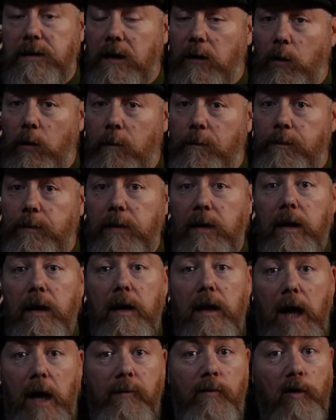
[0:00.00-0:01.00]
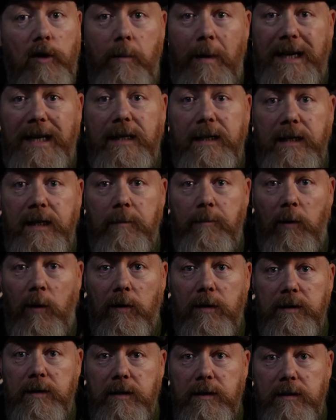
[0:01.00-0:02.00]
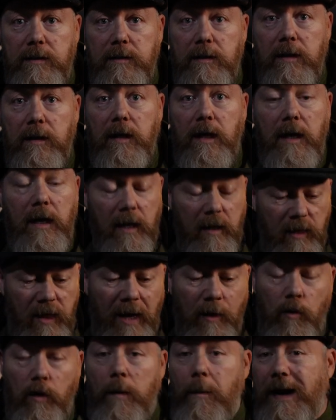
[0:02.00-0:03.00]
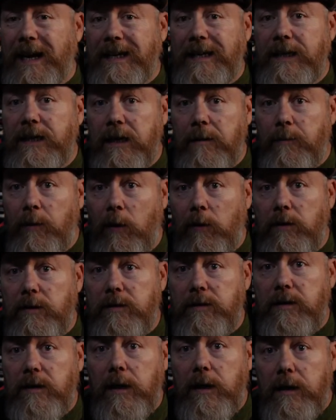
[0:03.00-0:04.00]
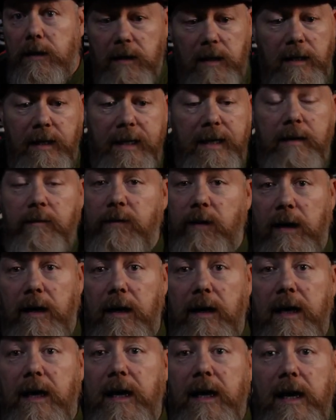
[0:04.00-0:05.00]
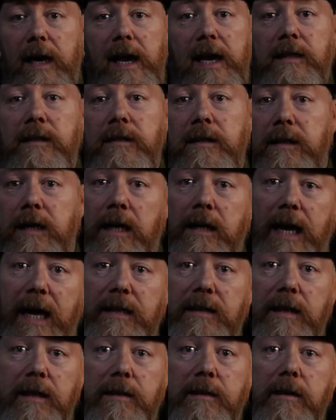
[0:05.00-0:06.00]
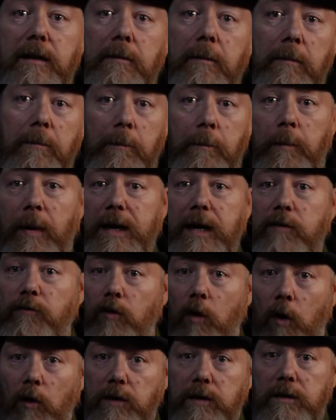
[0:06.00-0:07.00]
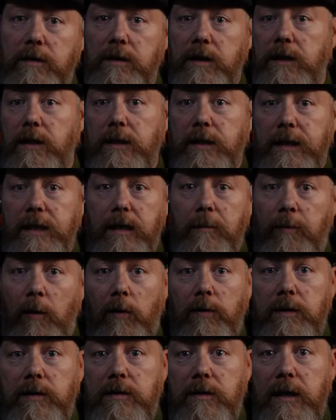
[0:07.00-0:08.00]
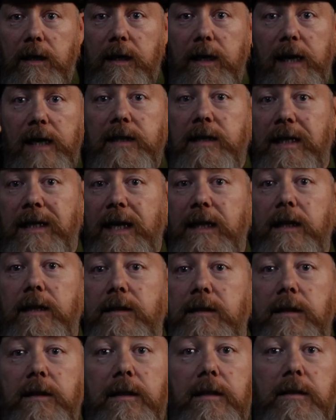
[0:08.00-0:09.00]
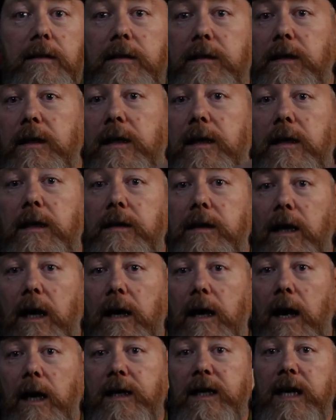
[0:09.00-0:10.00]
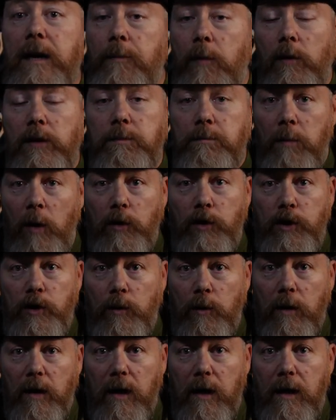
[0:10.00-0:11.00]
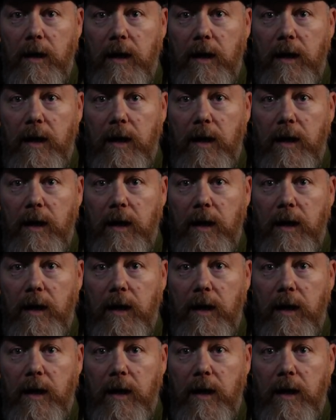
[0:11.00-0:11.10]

now, of automatic gearboxes. That automatic gearbox, the lever, isn't connected by a rod to the gearbox. It's connected to the uh, a gearbox module,